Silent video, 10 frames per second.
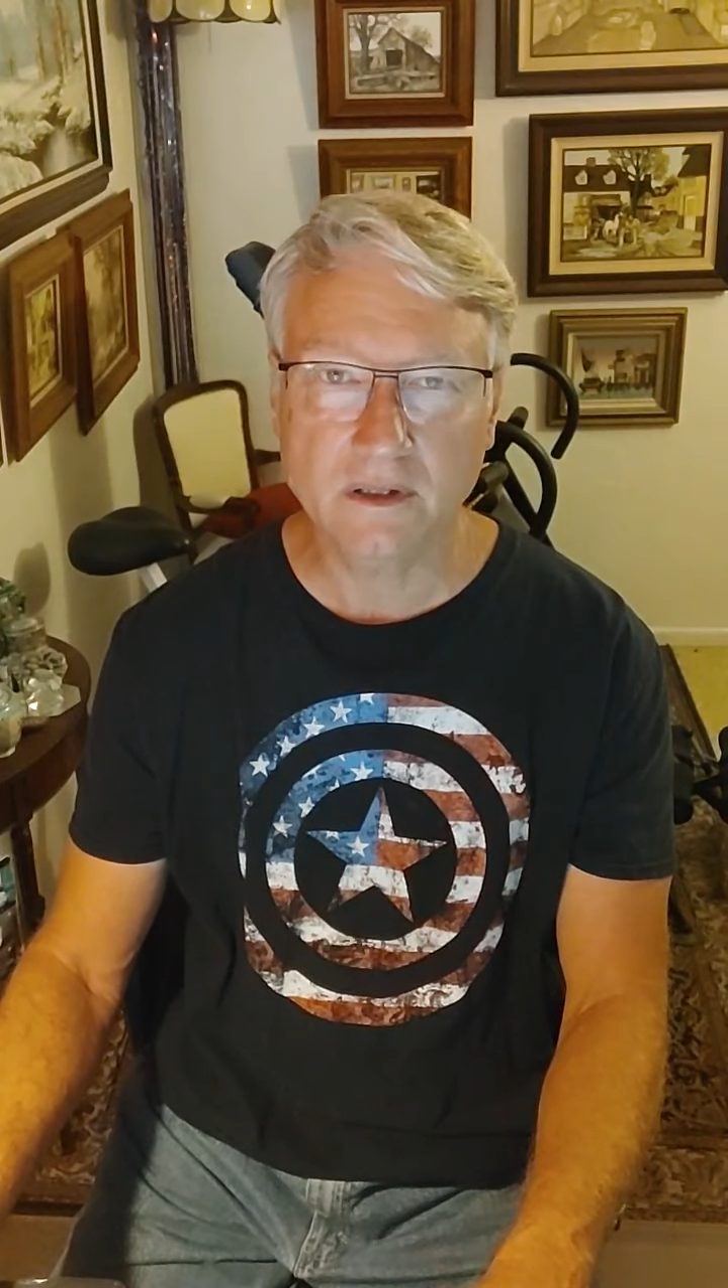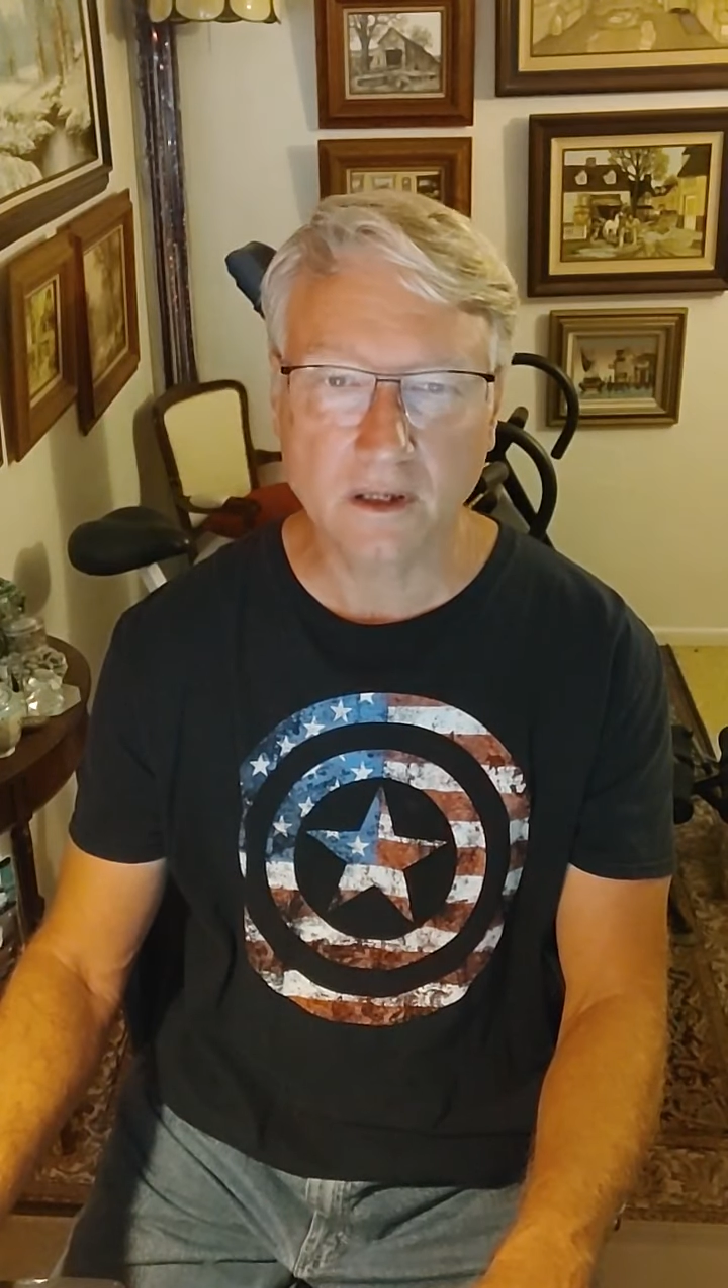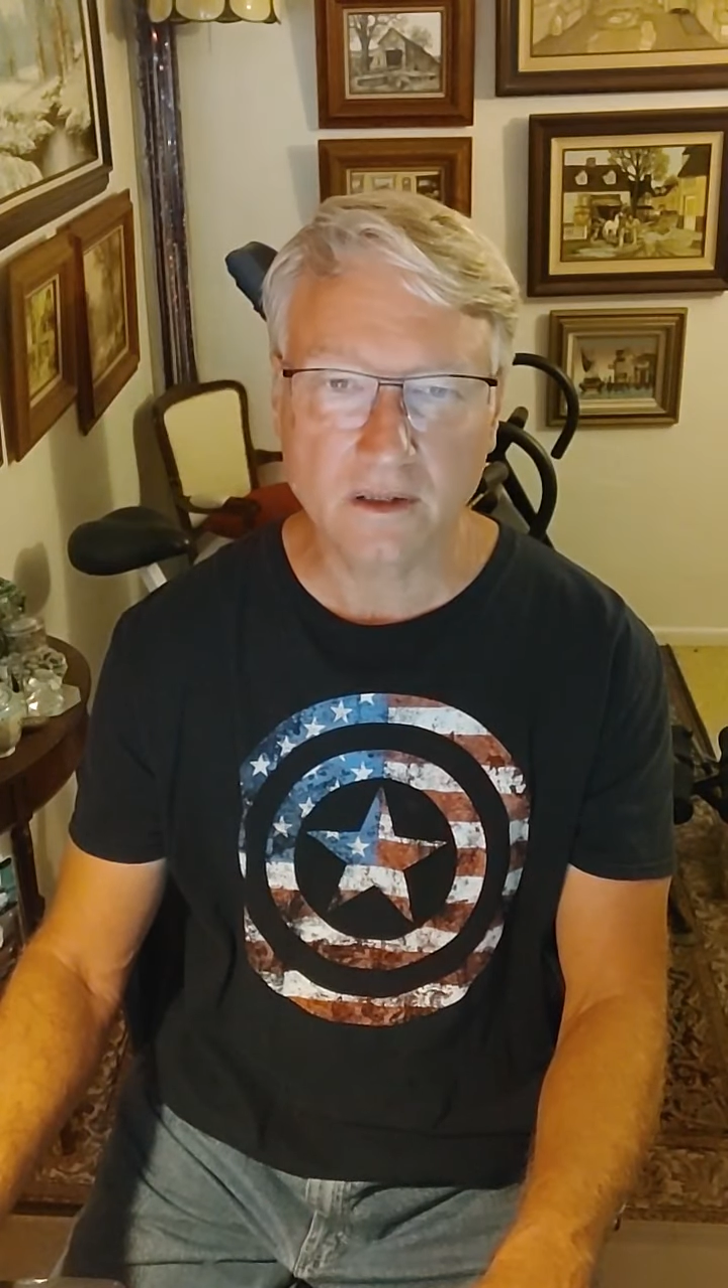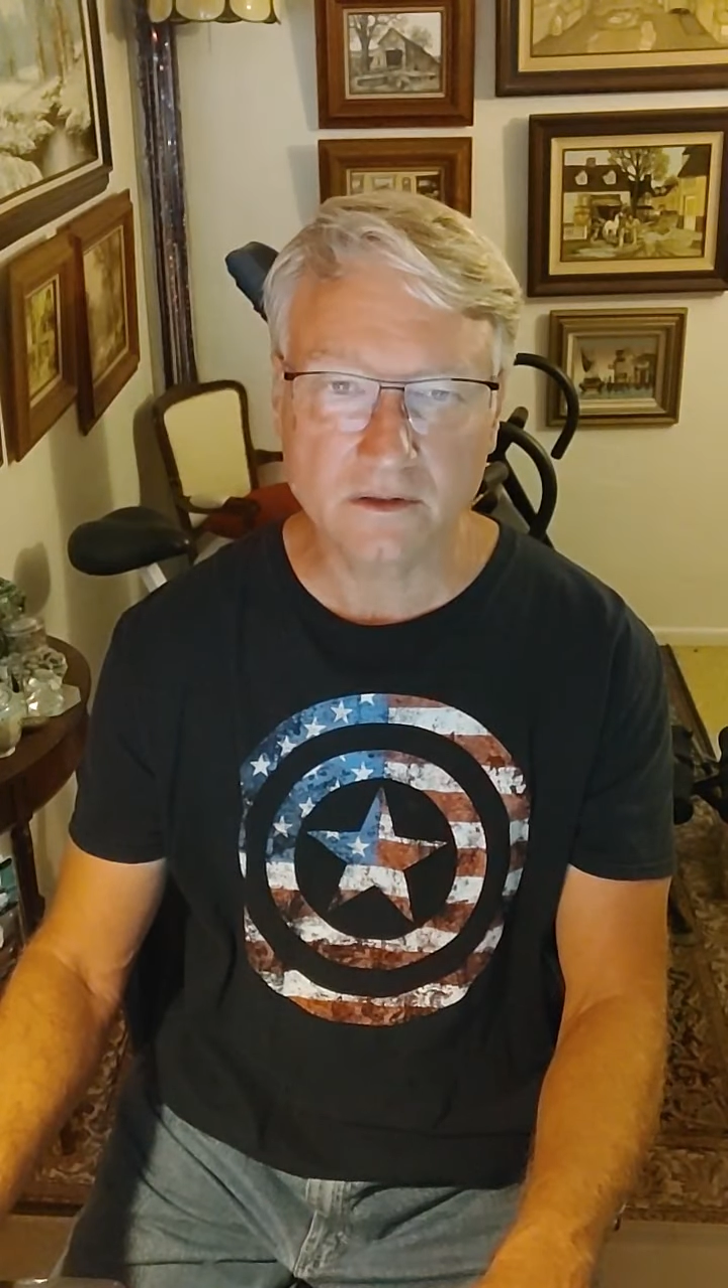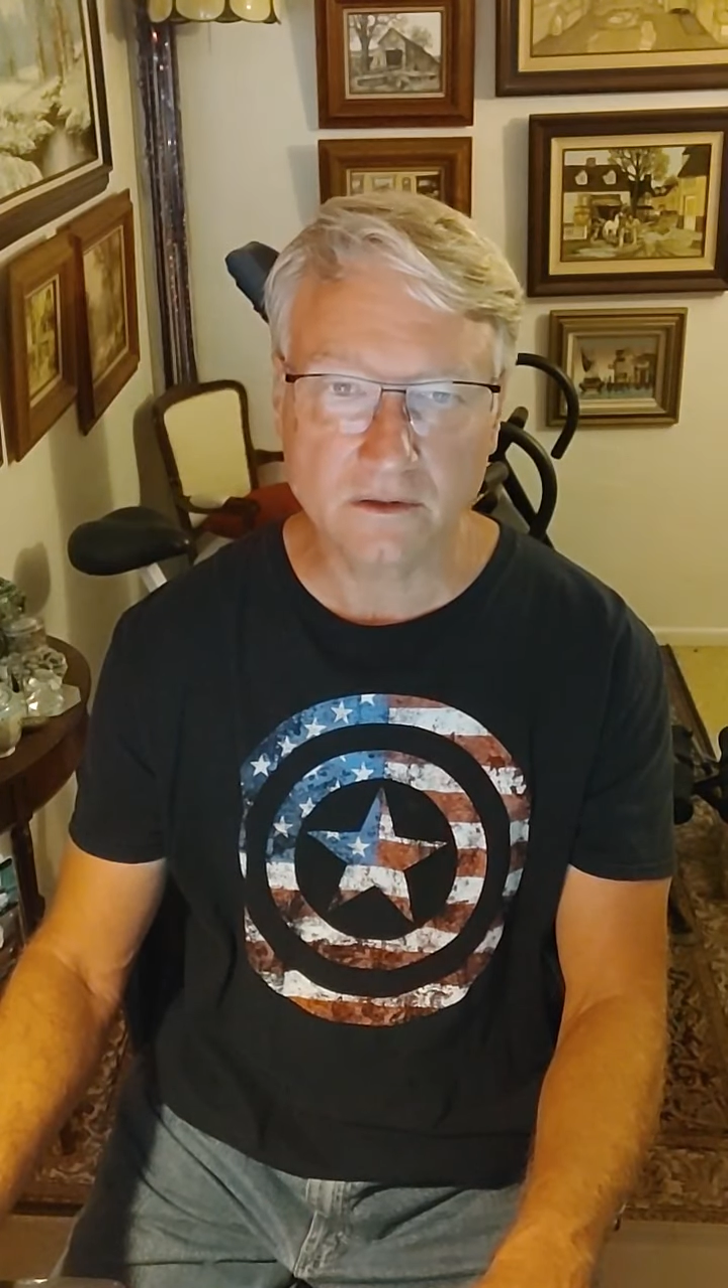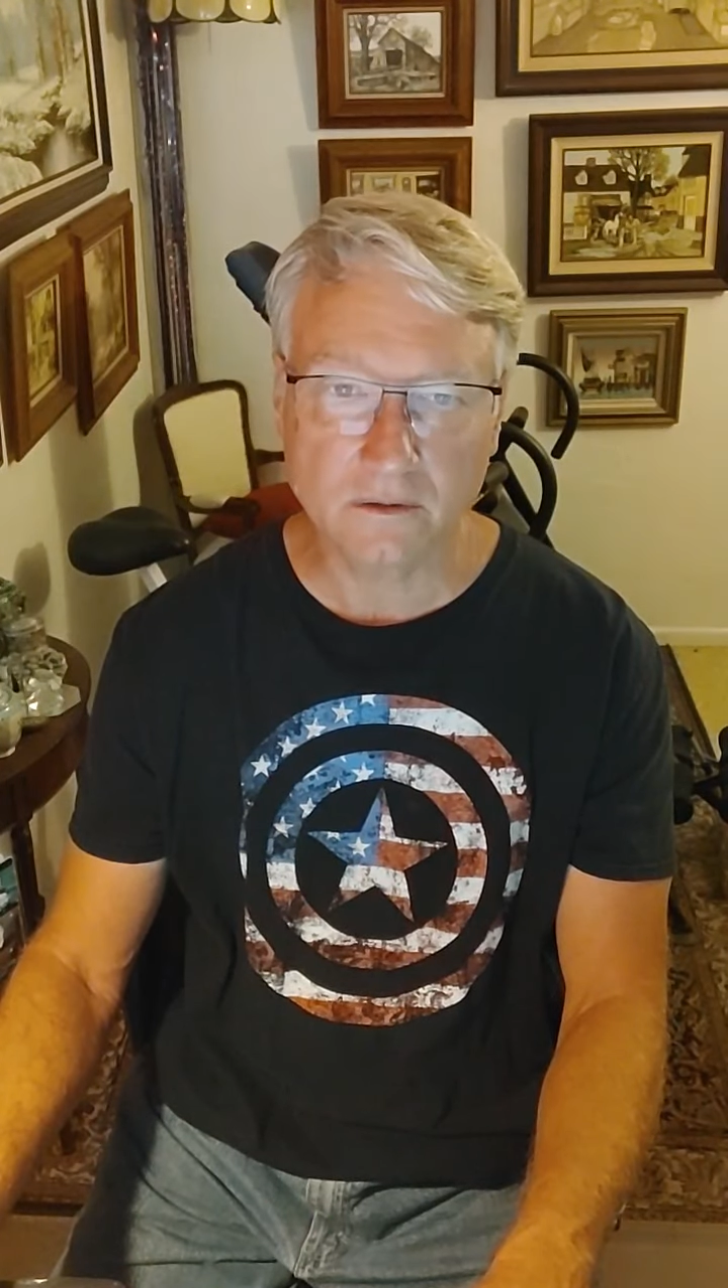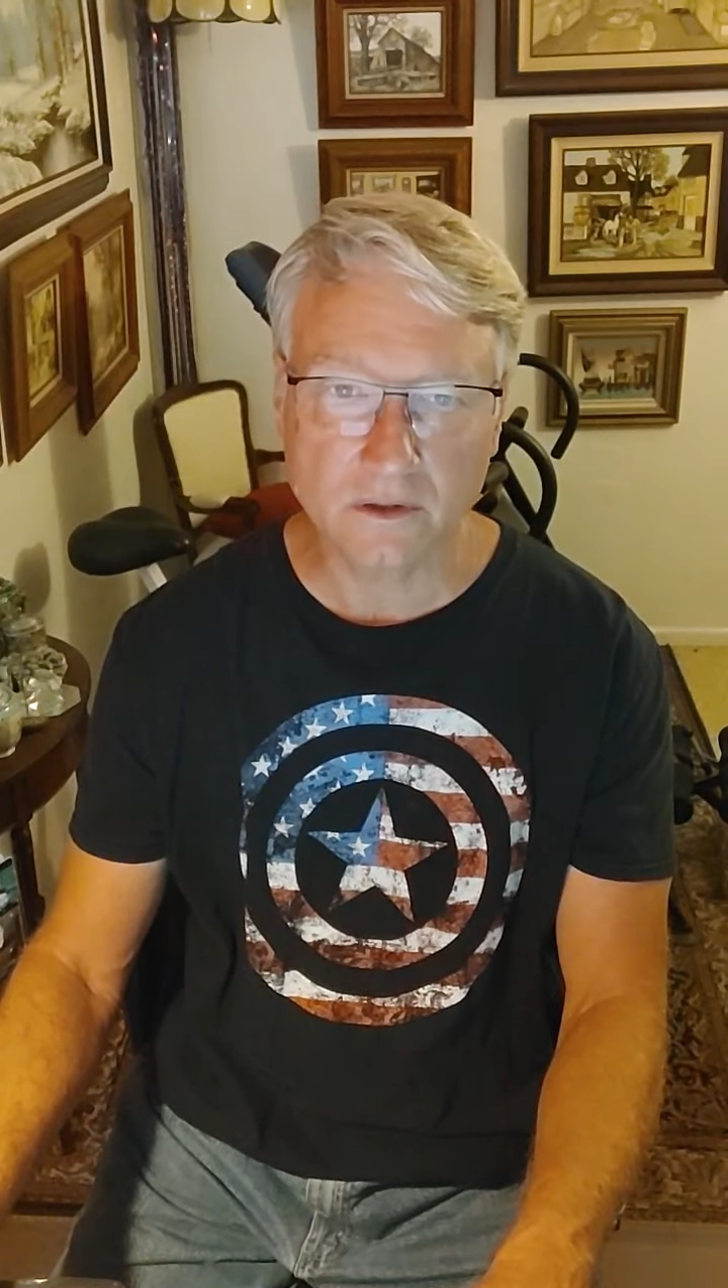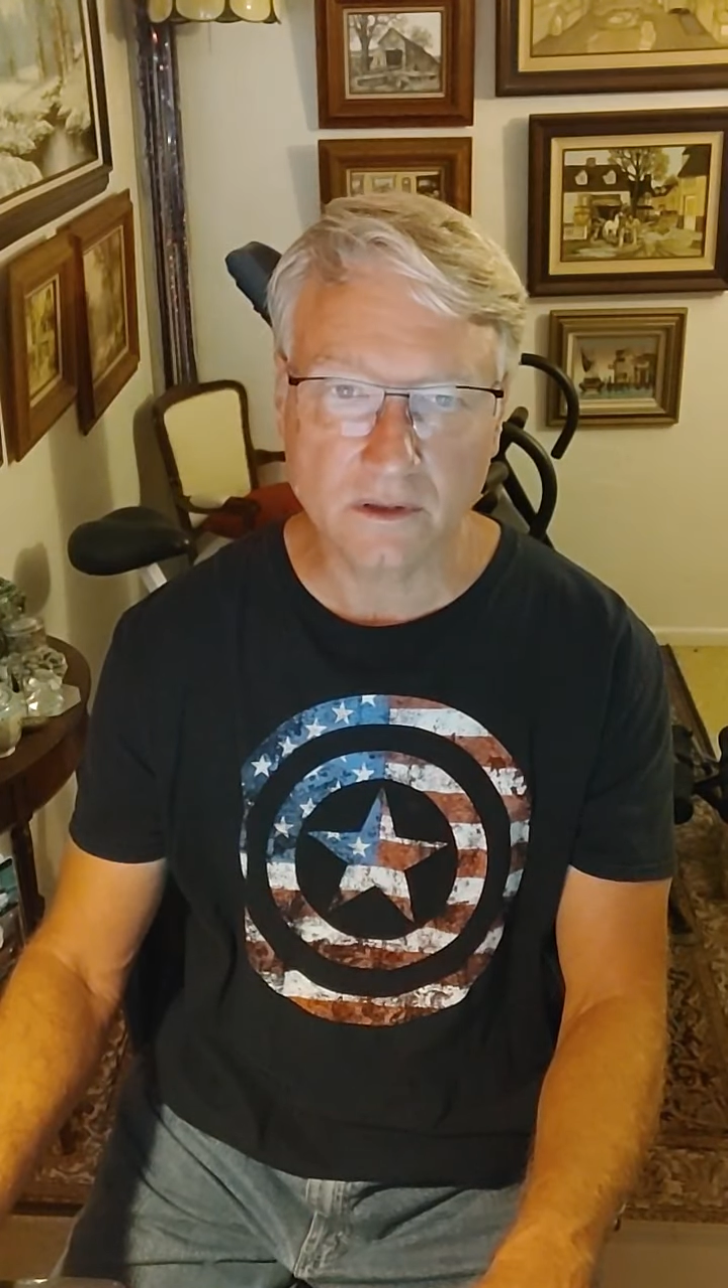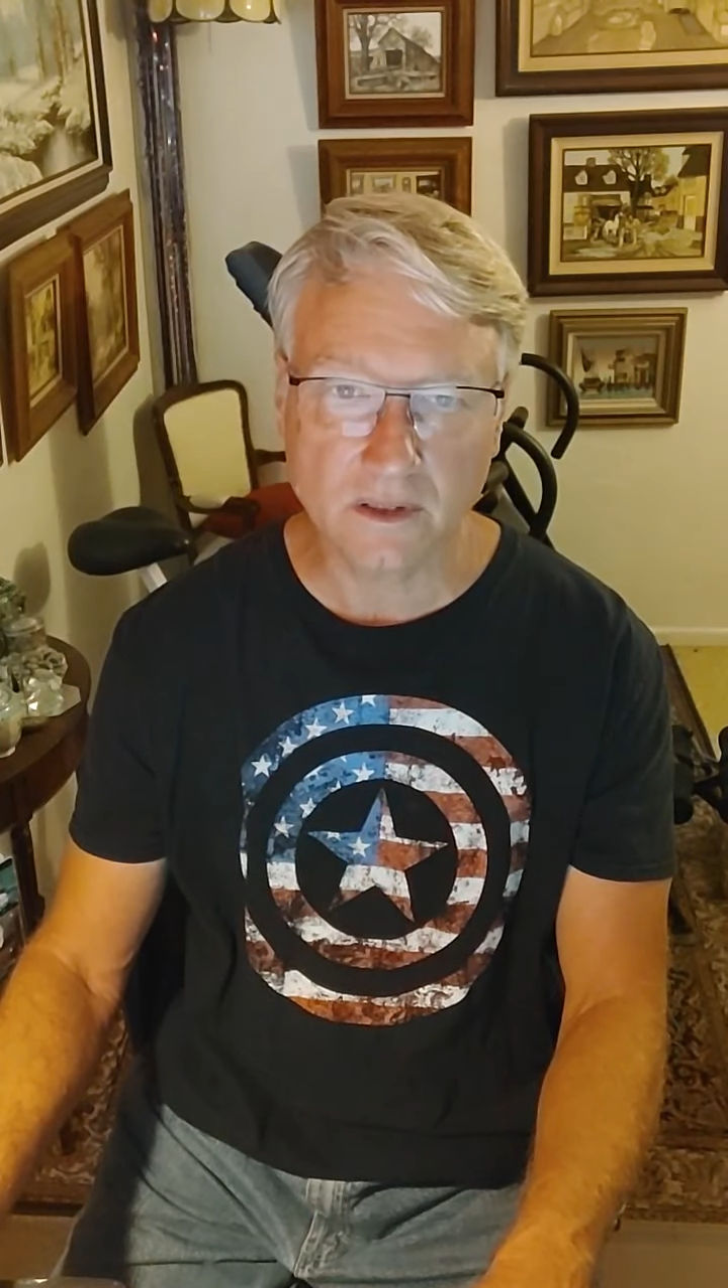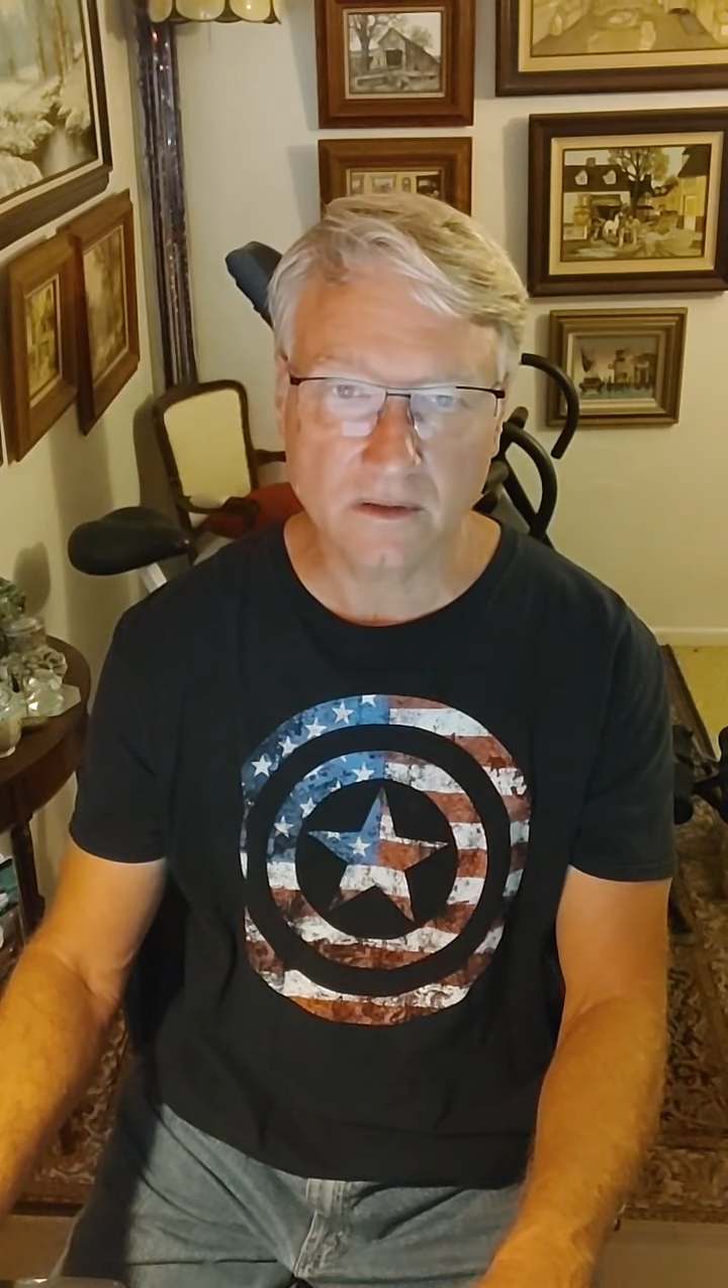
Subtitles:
the Constitution